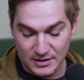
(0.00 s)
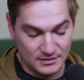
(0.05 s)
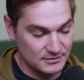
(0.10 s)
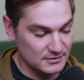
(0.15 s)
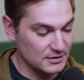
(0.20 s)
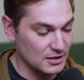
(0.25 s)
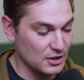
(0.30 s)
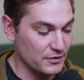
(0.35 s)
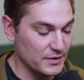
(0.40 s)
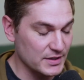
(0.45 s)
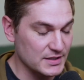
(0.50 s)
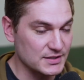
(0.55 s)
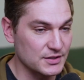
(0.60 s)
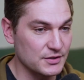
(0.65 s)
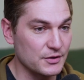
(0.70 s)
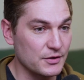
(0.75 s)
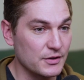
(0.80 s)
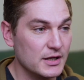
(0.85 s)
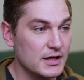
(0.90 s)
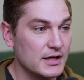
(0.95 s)
agreed
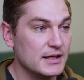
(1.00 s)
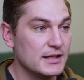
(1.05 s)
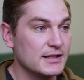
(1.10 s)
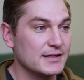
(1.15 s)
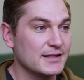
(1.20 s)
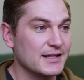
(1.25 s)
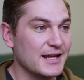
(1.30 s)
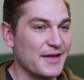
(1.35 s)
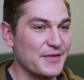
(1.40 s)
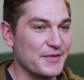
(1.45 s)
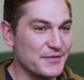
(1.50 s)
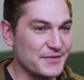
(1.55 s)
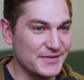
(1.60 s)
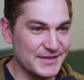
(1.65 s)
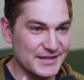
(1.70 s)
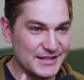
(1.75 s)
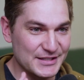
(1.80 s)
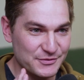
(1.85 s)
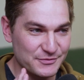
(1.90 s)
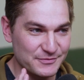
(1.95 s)
to. And
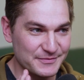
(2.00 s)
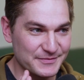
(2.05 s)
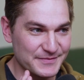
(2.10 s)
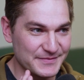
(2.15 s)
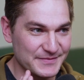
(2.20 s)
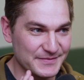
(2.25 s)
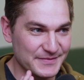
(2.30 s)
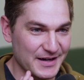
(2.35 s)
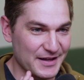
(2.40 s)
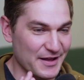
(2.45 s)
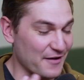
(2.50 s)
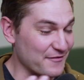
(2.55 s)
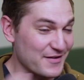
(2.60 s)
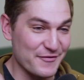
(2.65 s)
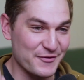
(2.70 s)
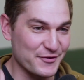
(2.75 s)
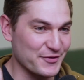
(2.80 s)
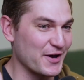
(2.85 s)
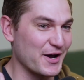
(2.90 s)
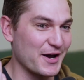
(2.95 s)
this, I've
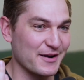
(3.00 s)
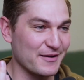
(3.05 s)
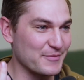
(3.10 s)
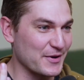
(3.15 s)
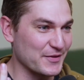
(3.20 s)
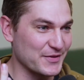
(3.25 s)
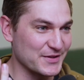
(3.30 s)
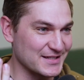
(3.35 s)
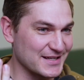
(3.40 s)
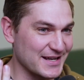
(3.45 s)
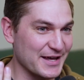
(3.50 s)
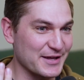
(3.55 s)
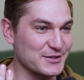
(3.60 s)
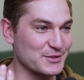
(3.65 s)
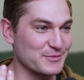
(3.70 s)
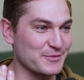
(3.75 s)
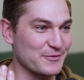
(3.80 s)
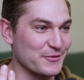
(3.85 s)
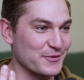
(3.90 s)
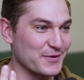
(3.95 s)
never thought about this analogy
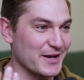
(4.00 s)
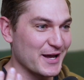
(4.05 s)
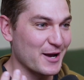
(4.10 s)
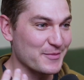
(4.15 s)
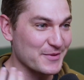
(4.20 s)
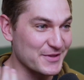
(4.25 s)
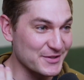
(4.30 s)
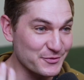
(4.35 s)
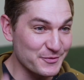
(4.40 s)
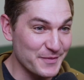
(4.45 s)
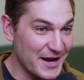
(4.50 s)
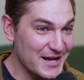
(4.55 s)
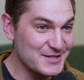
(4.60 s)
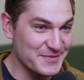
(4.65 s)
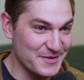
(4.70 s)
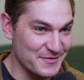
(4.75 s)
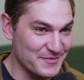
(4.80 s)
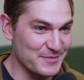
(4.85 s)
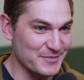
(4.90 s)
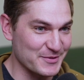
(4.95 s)
before now, but this reminds
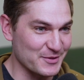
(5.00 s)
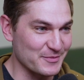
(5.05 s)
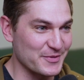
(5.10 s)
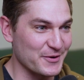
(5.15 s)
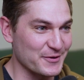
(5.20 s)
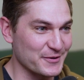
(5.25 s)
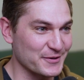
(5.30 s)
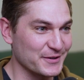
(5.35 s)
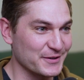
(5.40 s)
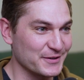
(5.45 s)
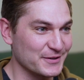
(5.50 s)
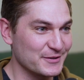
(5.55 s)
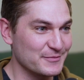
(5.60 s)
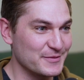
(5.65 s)
me of people in poker.